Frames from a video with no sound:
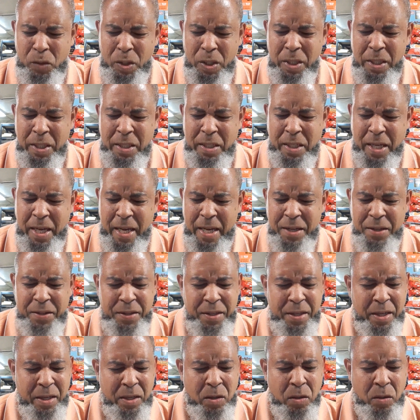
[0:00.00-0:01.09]
this kind of
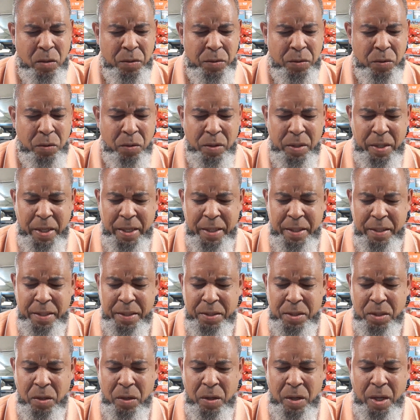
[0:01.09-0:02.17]
thing goes on like this.
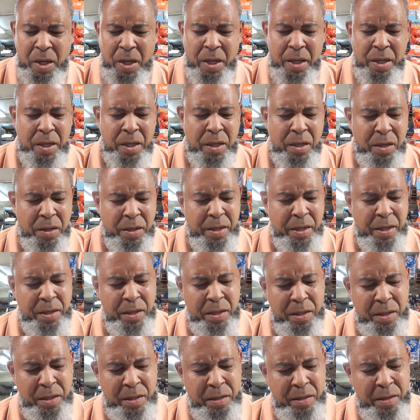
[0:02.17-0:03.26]
So you look
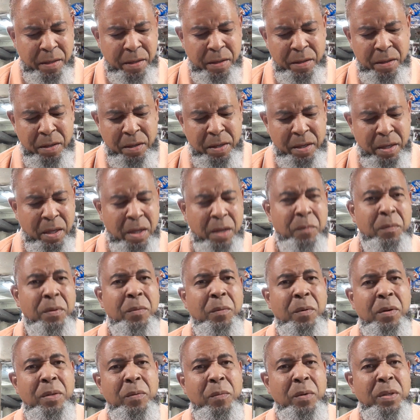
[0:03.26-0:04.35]
at all.
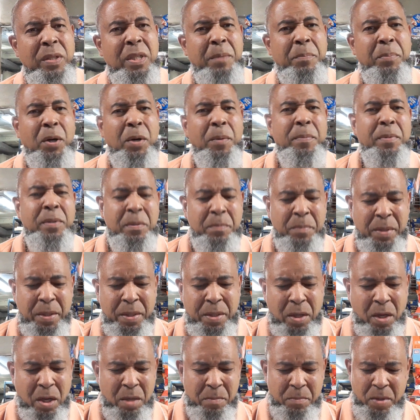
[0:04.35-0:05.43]
What's the purpose of me
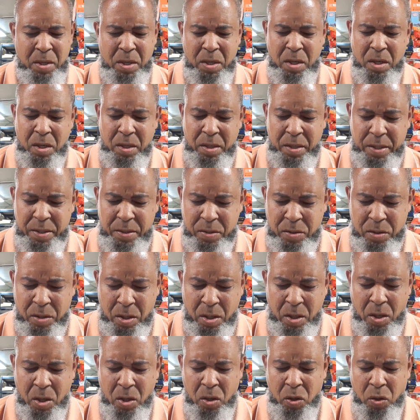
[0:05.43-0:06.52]
talking about all this?
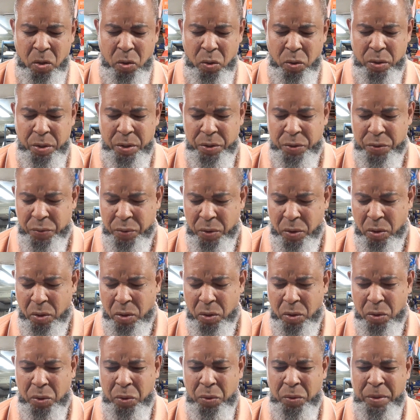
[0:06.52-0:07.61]
Who
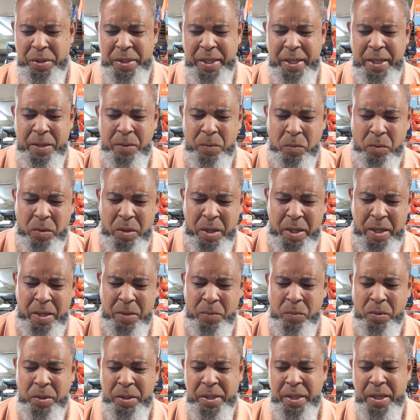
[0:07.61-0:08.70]
controlled, who did
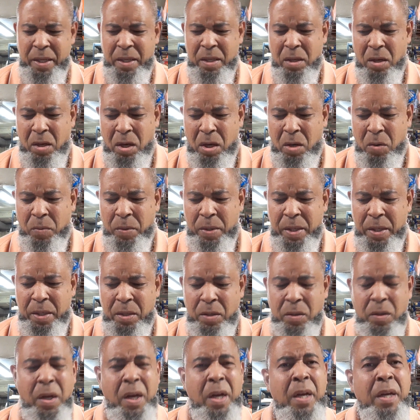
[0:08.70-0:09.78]
what they call, what they
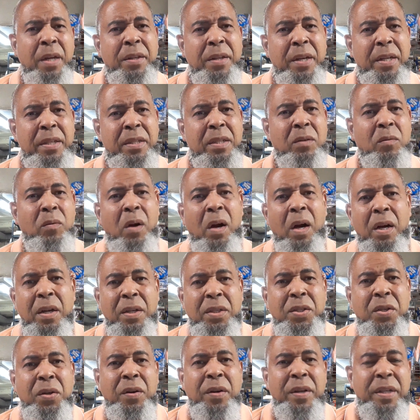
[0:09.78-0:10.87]
do. There are
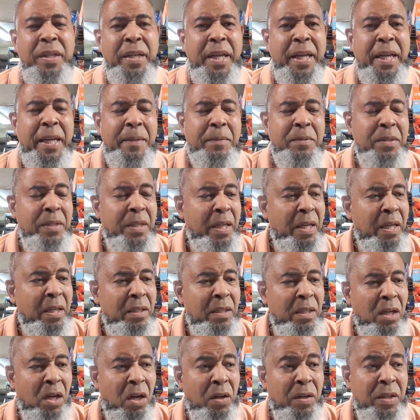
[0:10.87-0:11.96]
derogatory names now
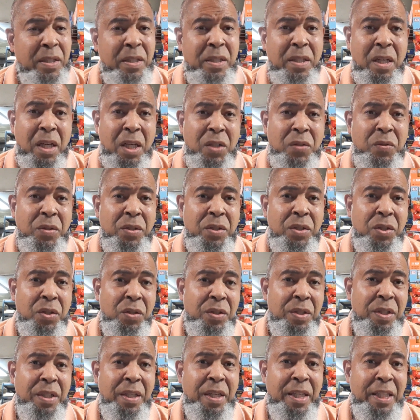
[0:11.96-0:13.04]
that all these countries
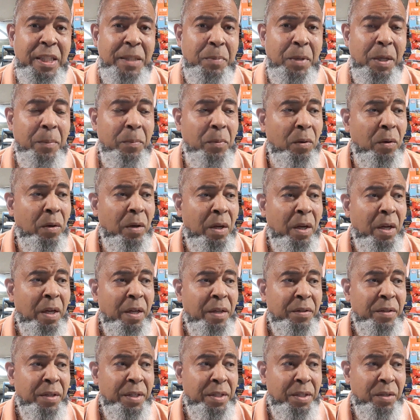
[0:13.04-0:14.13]
use against people.
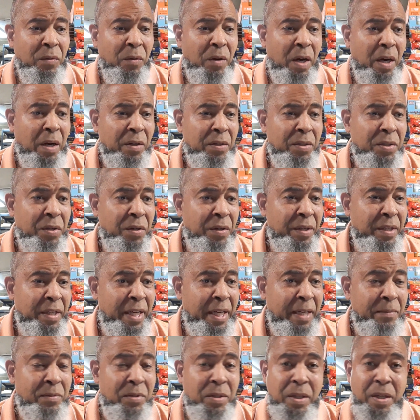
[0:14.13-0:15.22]
There are derogatory
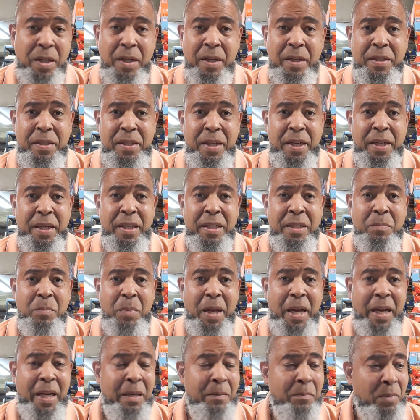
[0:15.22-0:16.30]
names say against
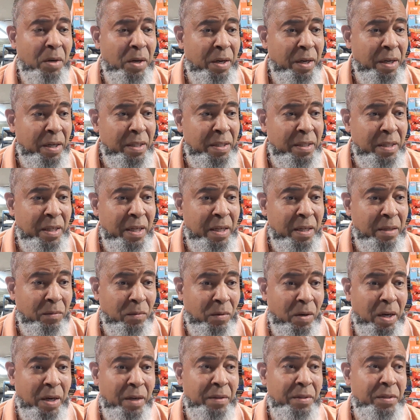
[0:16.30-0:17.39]
black Americans now,
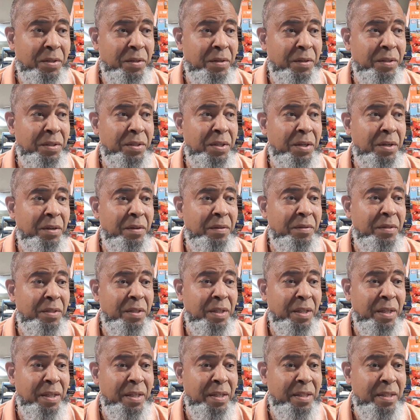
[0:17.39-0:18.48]
derogatory terms
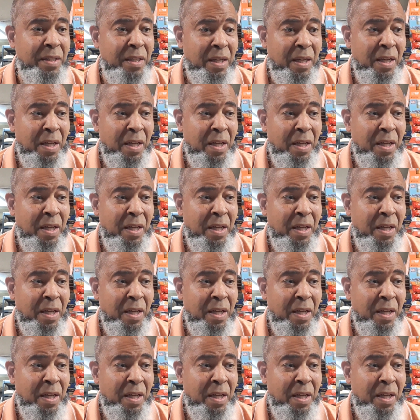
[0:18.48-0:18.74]
against